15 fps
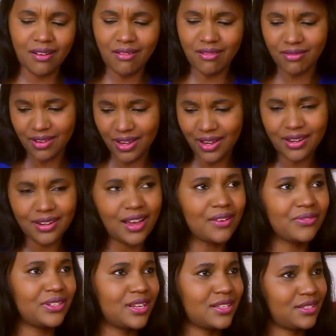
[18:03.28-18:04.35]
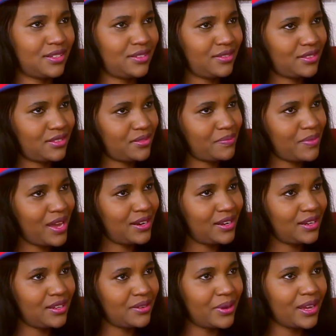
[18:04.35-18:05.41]
Oh, and curvy doesn't look so bad
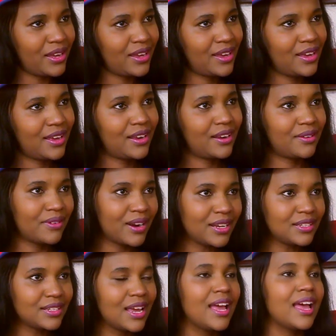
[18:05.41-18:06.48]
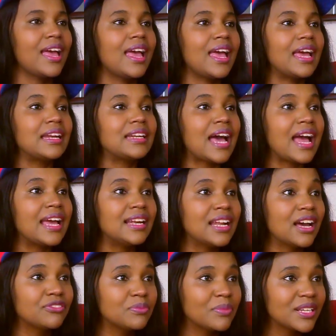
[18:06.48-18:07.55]
anyway, right? And I
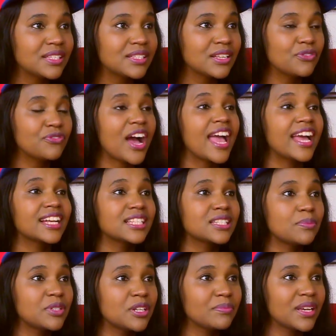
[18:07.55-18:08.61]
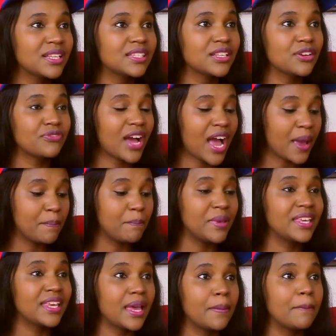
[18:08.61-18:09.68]
loved myself. I accepted myself. I
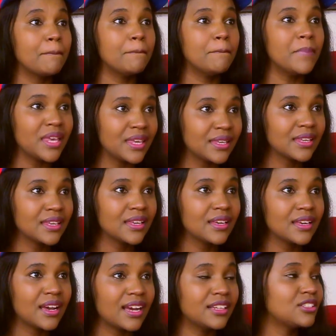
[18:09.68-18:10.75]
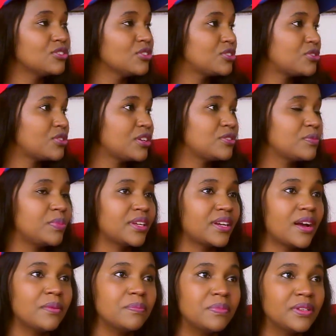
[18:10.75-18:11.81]
became me. I did not try to
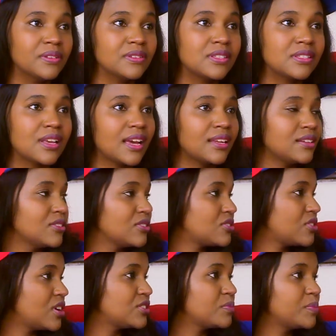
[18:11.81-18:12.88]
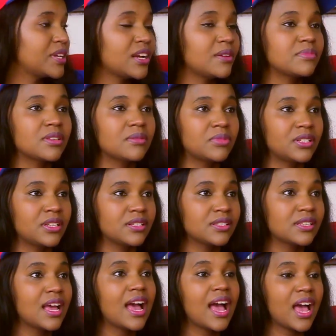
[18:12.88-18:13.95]
become Beyonce. I did not try to become somebody else.
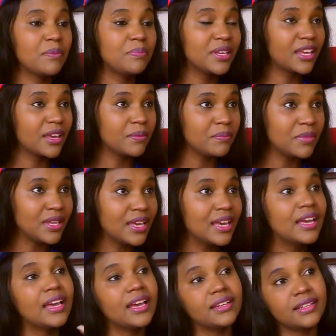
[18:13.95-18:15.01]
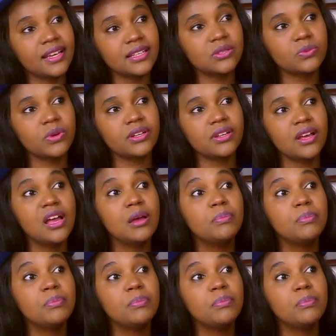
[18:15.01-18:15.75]
I became me. And guess what?